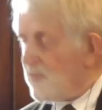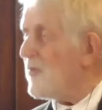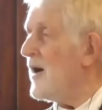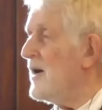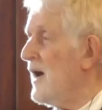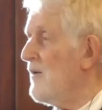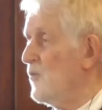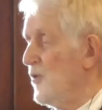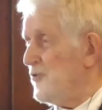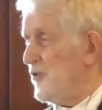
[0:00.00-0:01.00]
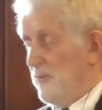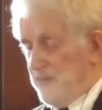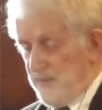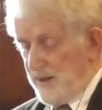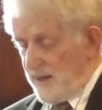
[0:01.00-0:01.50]
they have with
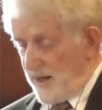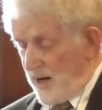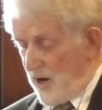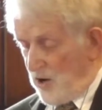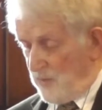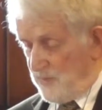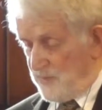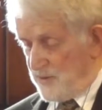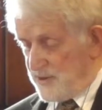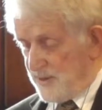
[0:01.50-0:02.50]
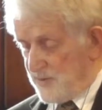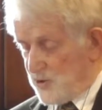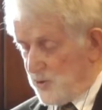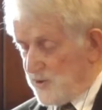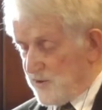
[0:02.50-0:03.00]
them, I hope, some
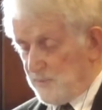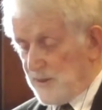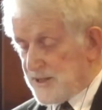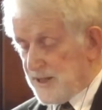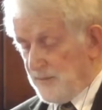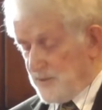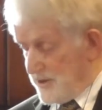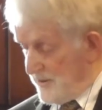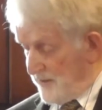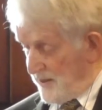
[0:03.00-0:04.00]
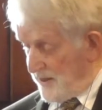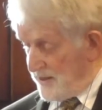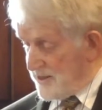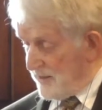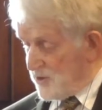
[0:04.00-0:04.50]
stories of bust-ups
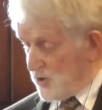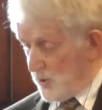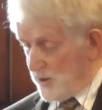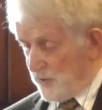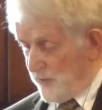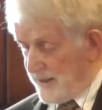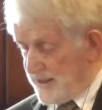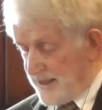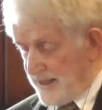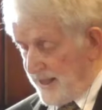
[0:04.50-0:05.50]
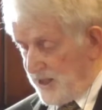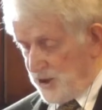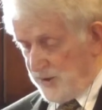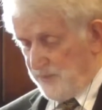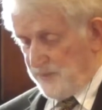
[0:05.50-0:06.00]
and some stories of
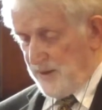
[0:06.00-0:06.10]
reconciliation.